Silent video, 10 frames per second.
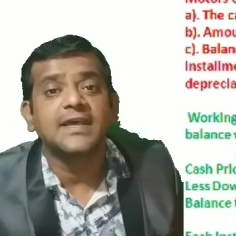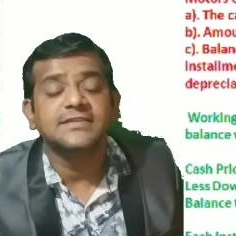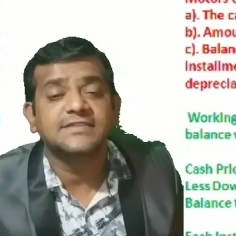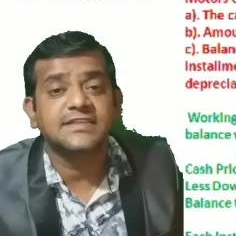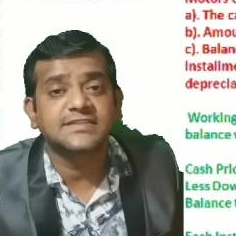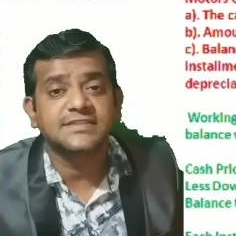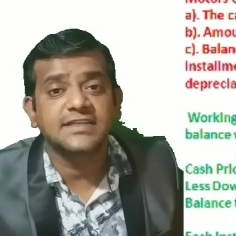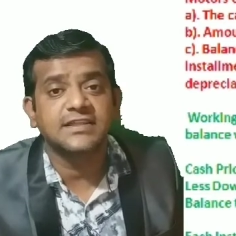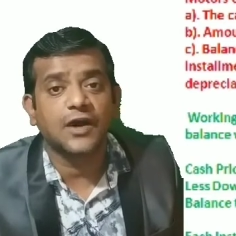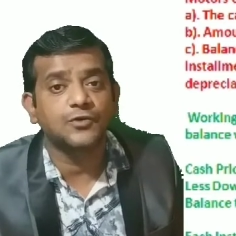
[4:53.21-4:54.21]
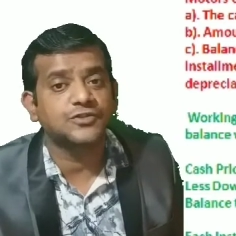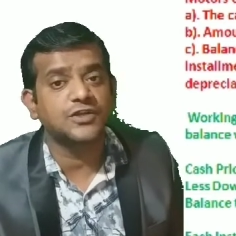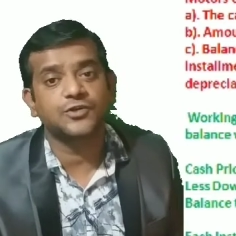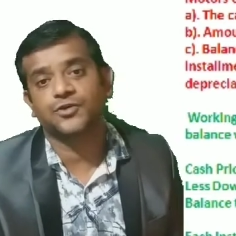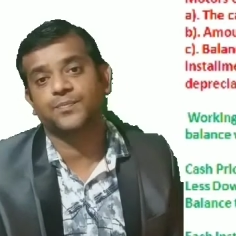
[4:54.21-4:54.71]

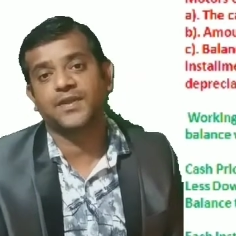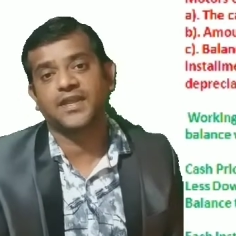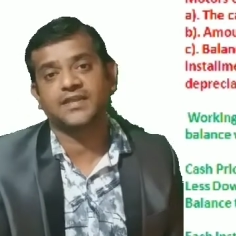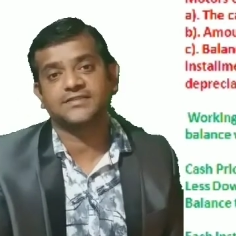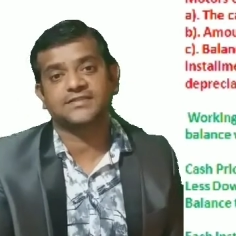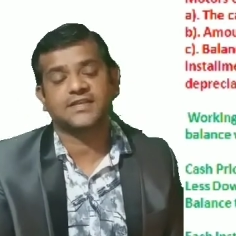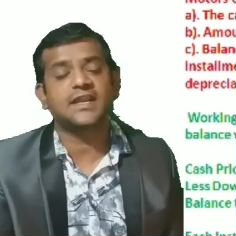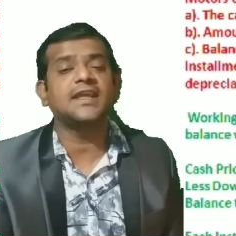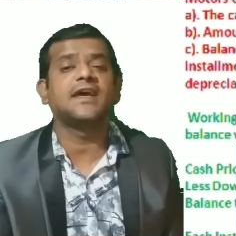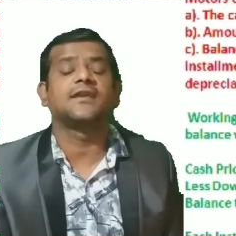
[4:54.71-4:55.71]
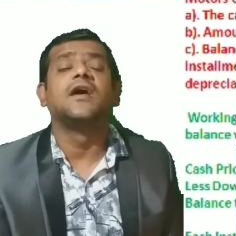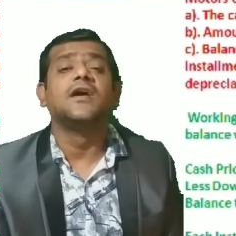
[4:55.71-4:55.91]
60,000 rupees. Clear?